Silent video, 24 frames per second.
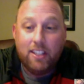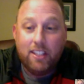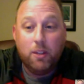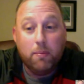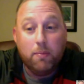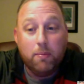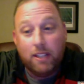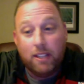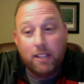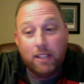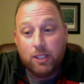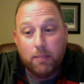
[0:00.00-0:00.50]
you
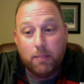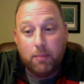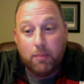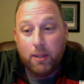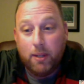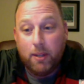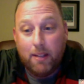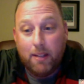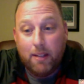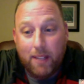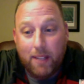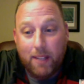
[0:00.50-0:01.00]
might jump
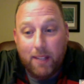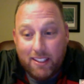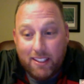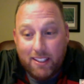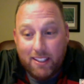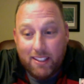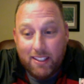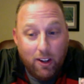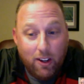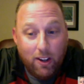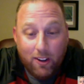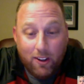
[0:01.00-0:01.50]
on them like a
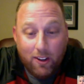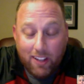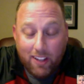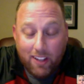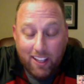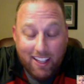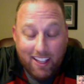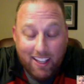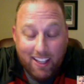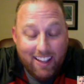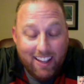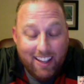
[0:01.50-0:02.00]
dog
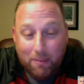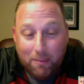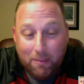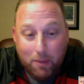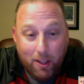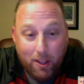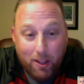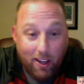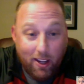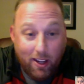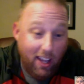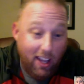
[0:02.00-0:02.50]
and be
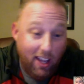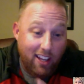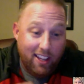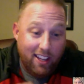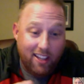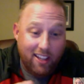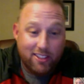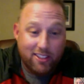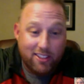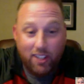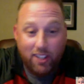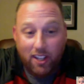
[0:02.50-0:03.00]
like, hey,
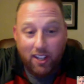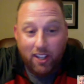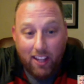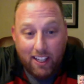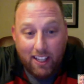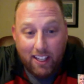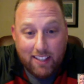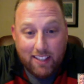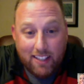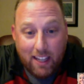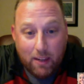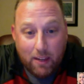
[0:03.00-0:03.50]
I saw you
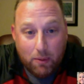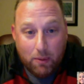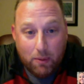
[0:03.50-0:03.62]
like that.